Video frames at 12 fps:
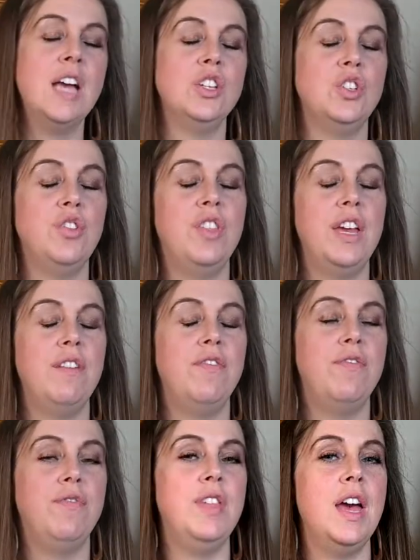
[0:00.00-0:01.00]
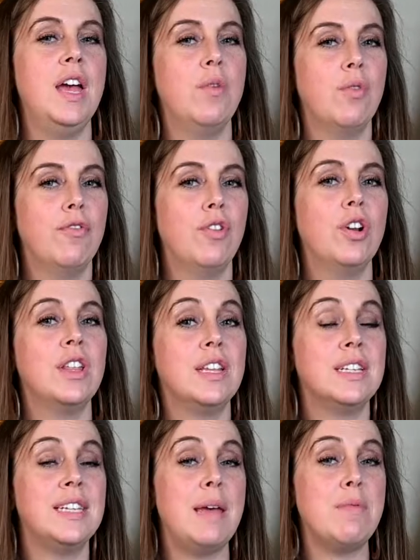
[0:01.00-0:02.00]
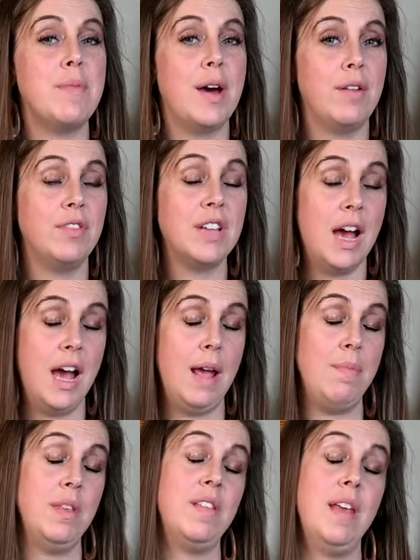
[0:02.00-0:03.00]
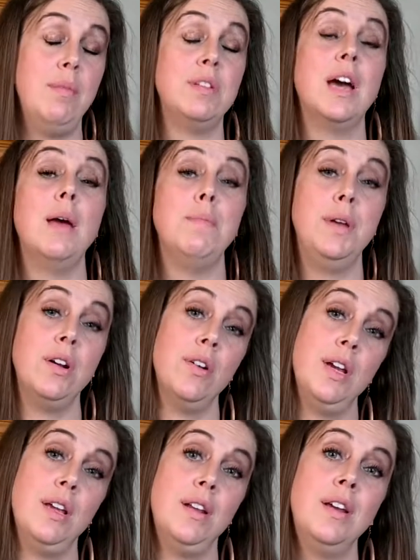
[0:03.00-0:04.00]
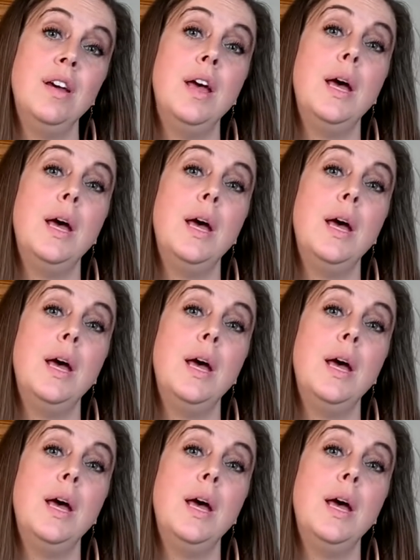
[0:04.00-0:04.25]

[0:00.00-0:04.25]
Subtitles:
So they refer to the same amount of time, the same time period.